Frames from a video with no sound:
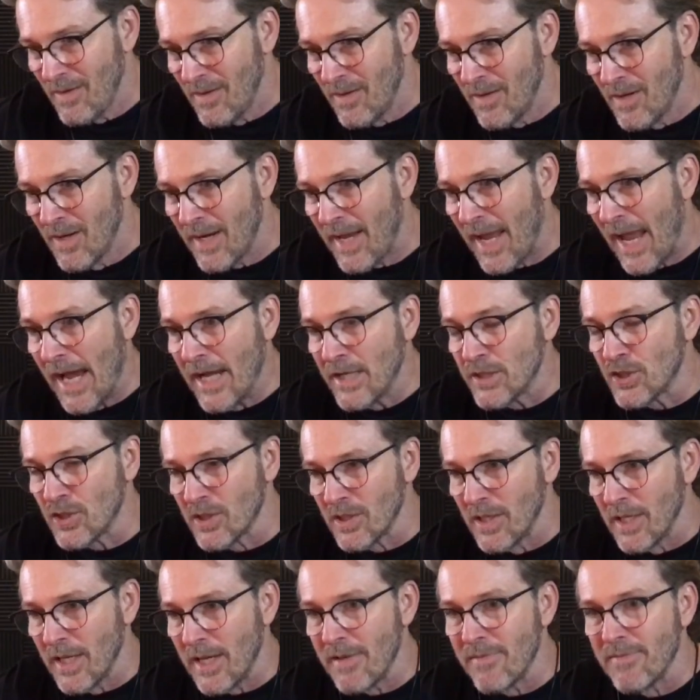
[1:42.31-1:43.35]

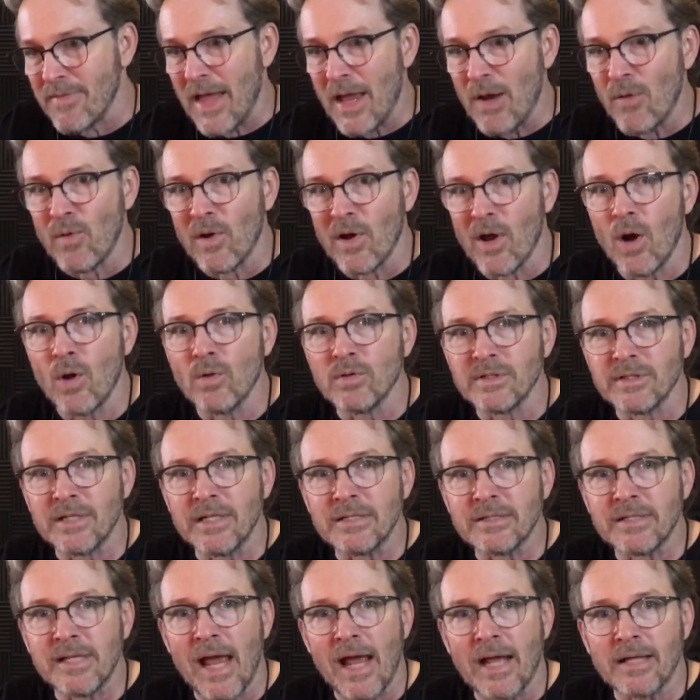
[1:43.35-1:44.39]
Occasionally they would host
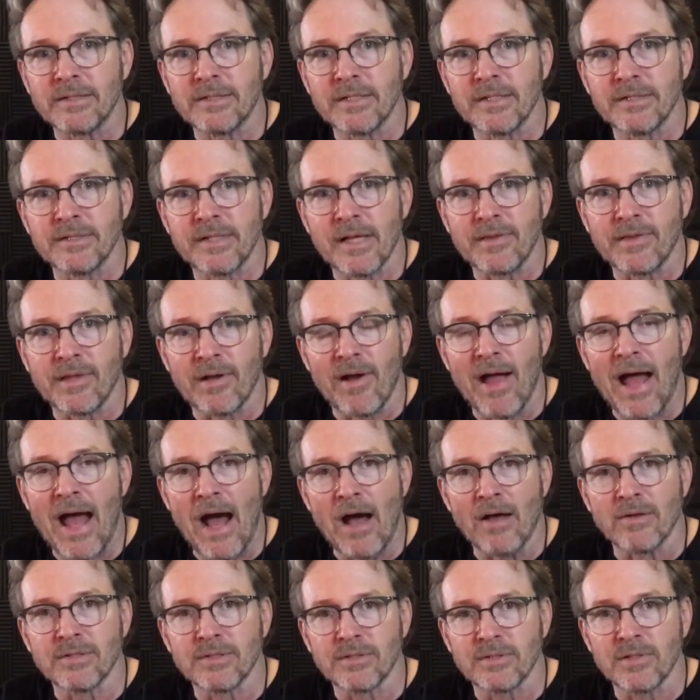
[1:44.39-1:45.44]
these dances at their
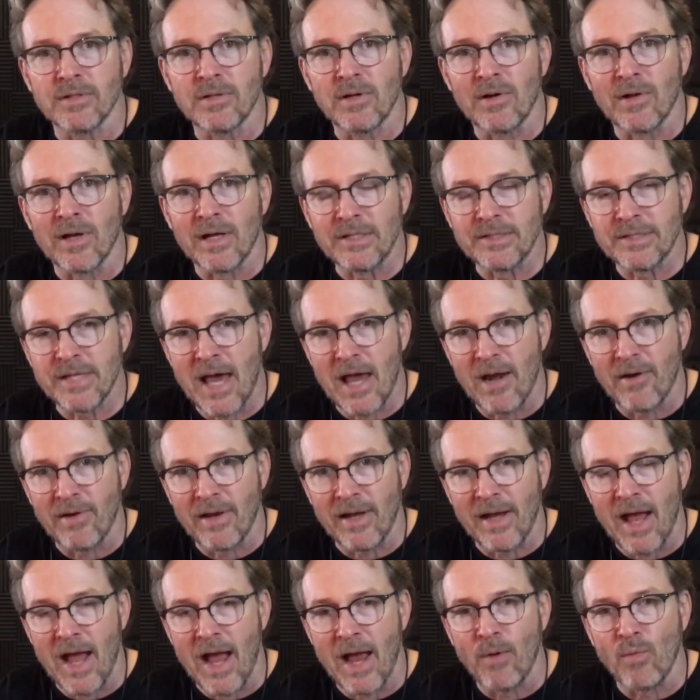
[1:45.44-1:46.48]
house on a Saturday
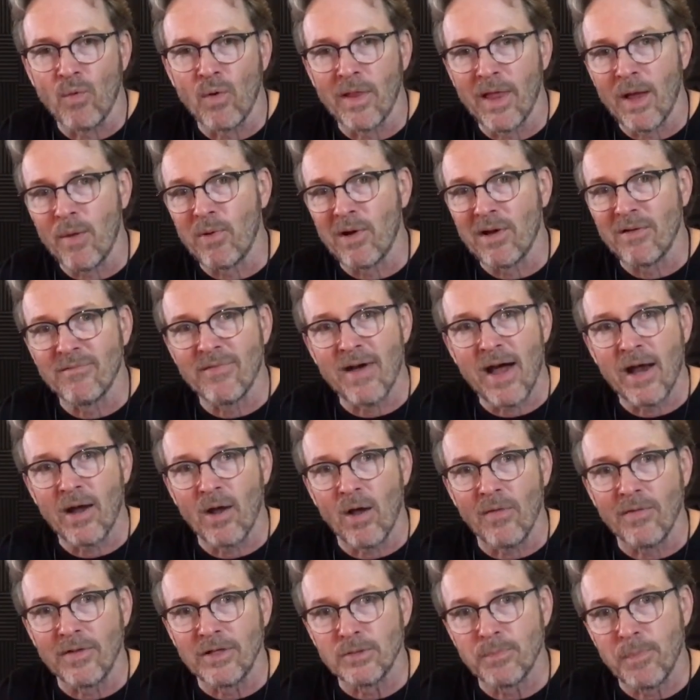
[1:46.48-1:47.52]
night where they would invite
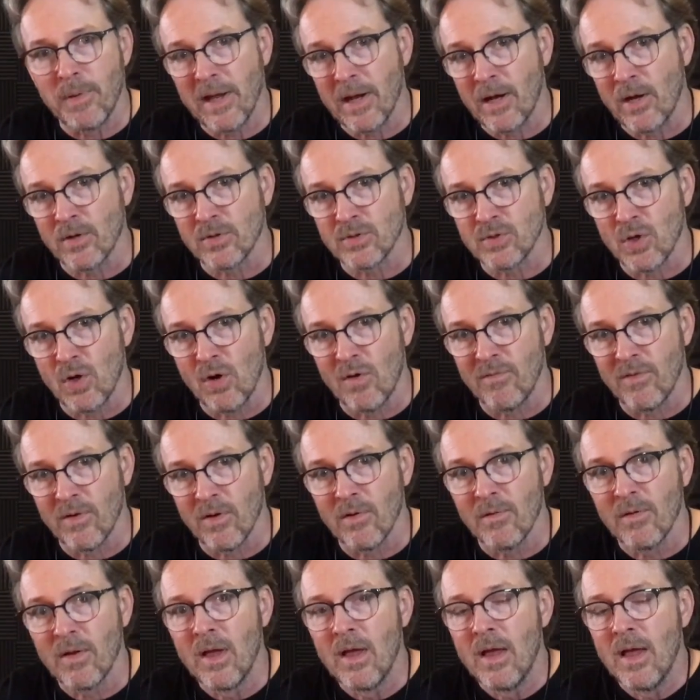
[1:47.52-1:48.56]
all these pickers
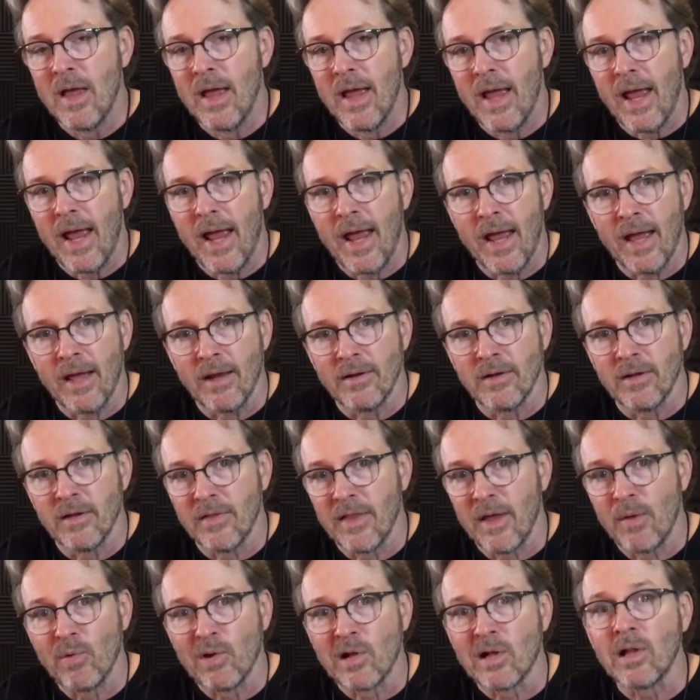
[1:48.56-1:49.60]
over, and
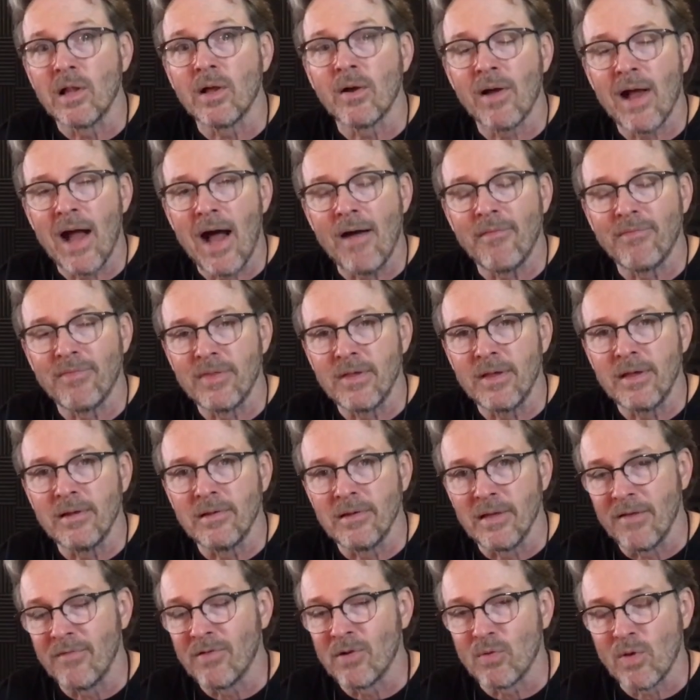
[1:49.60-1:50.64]
they would clear out the
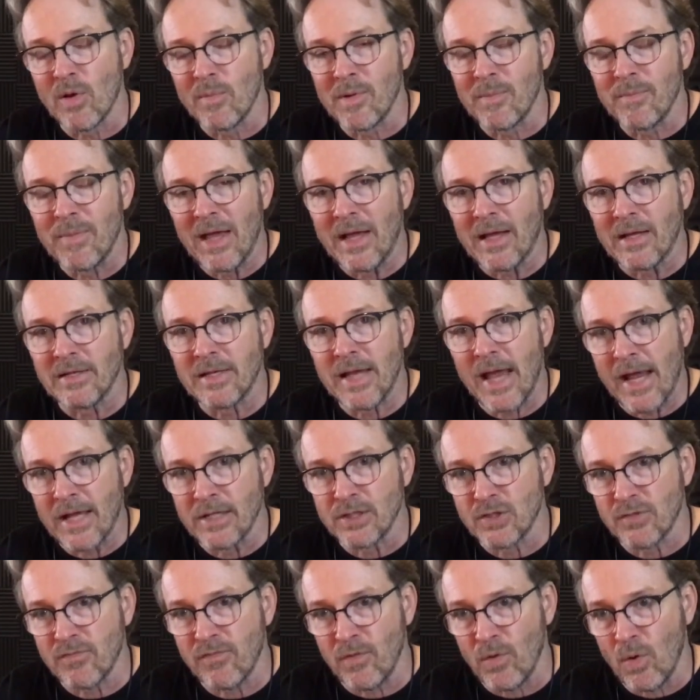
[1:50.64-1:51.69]
living room and make a
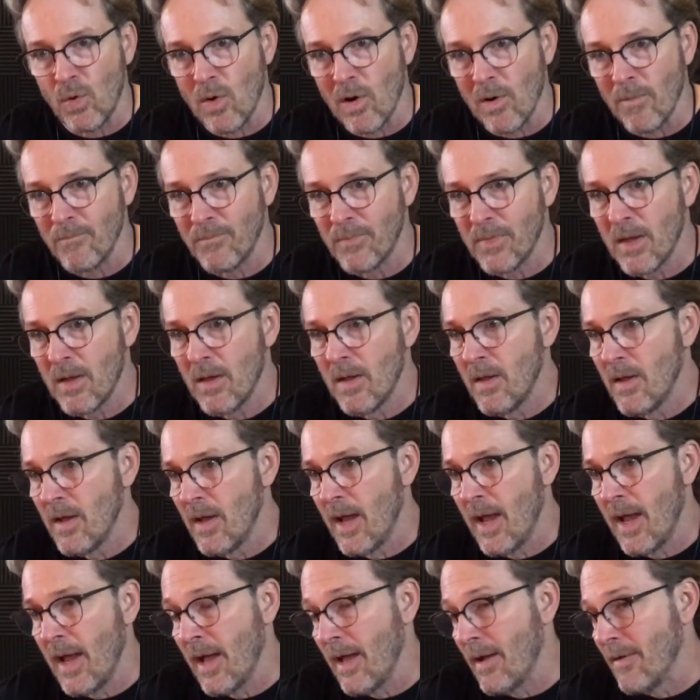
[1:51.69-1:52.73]
dance floor,
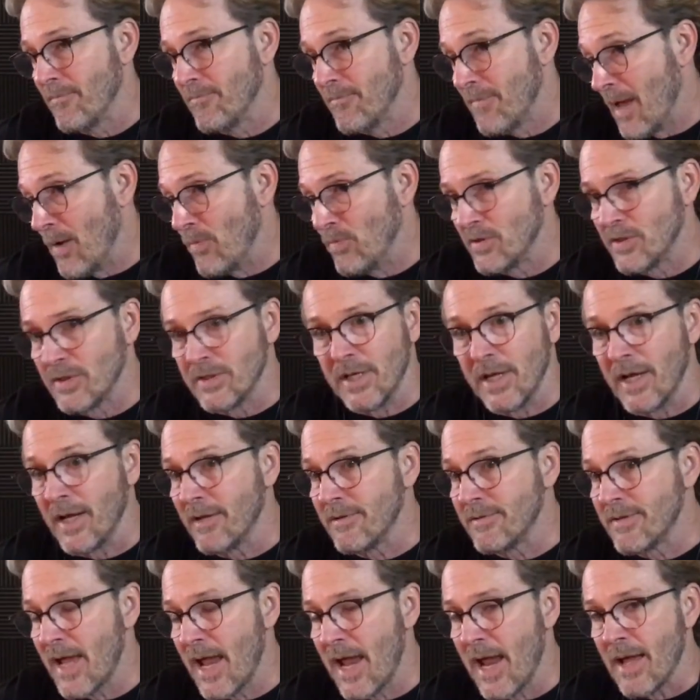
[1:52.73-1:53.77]
and they would sing
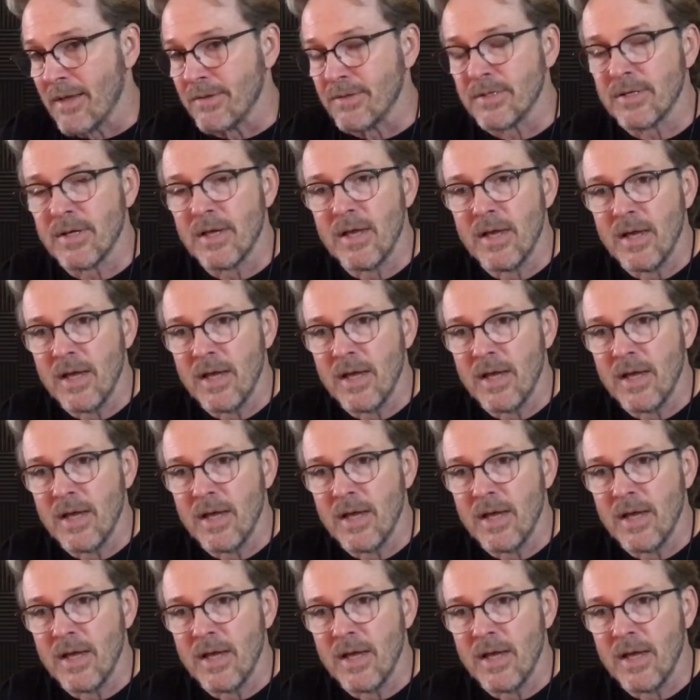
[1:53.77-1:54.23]
and dance.